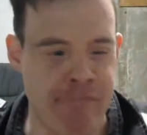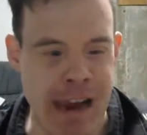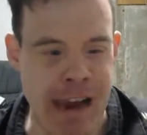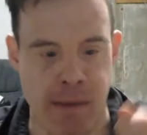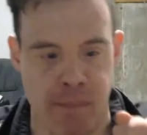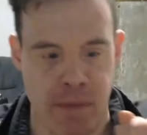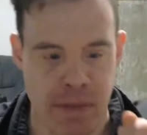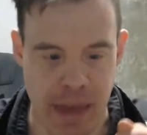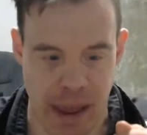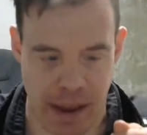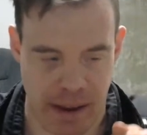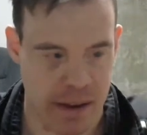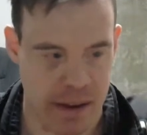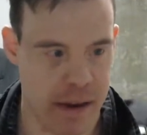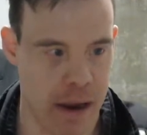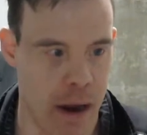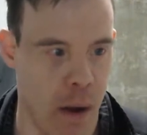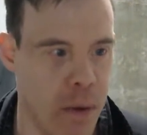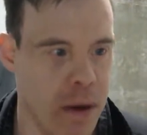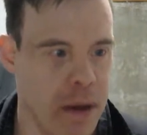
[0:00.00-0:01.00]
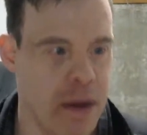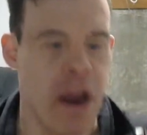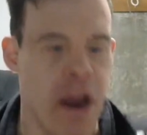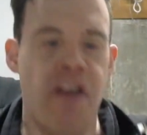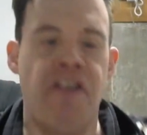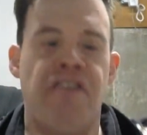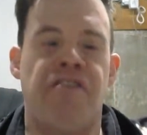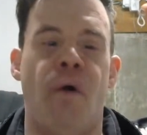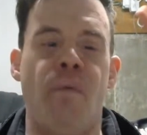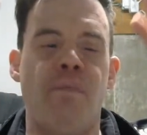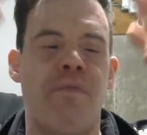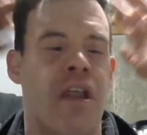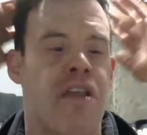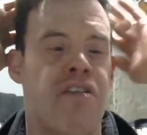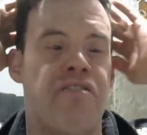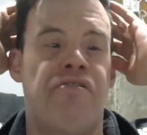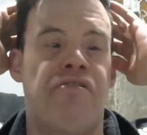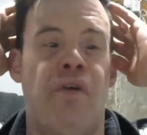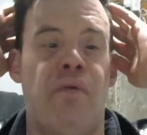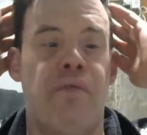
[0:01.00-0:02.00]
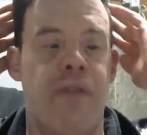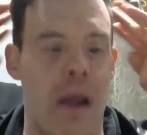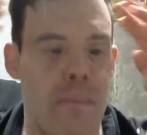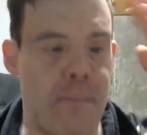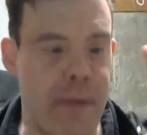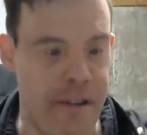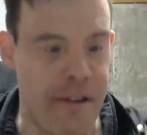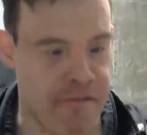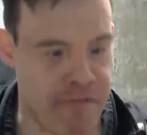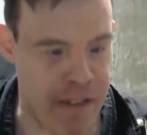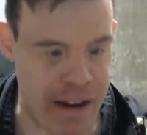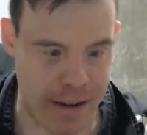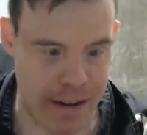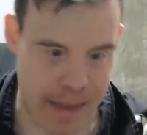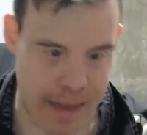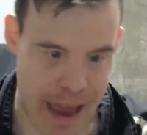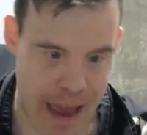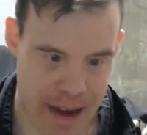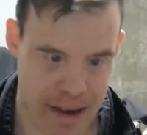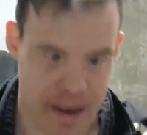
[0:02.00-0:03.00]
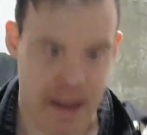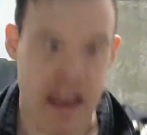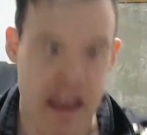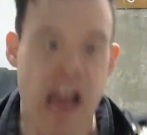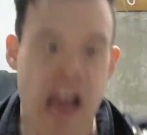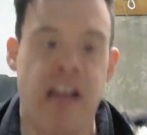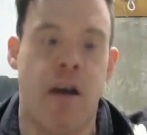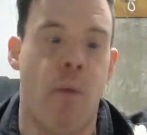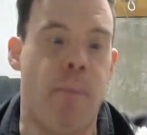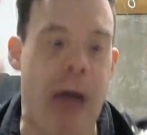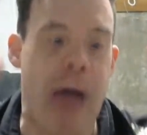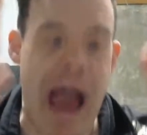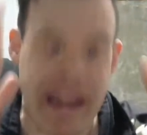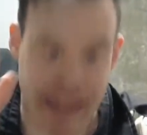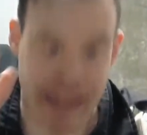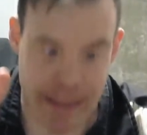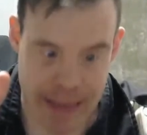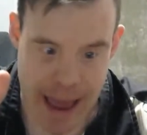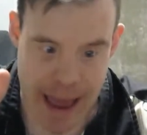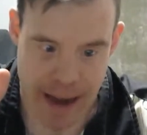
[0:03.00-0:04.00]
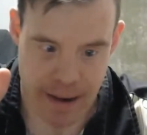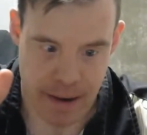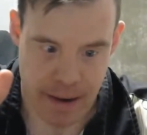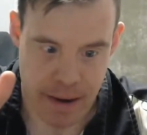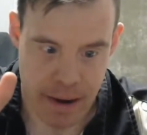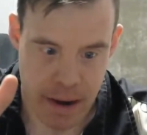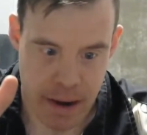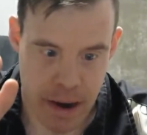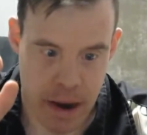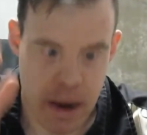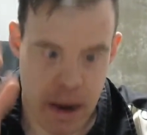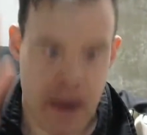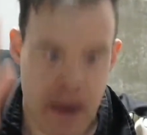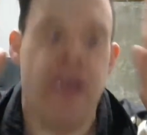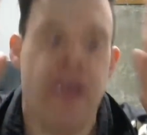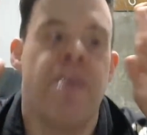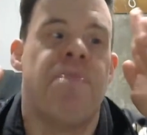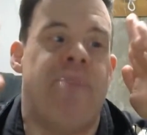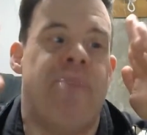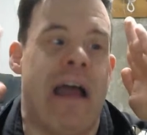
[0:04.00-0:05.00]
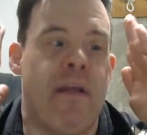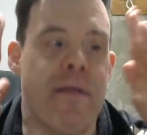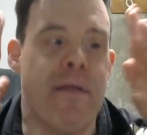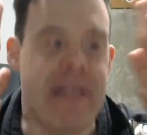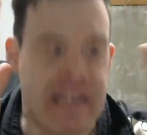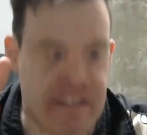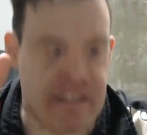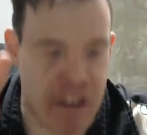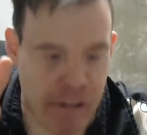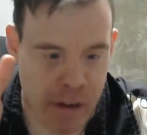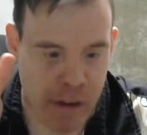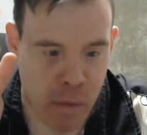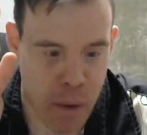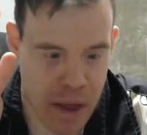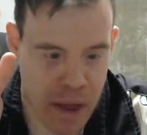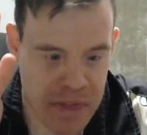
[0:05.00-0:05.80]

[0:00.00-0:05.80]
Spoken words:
frame thing. You know, do not be afraid of that. Go back to that. That's what you started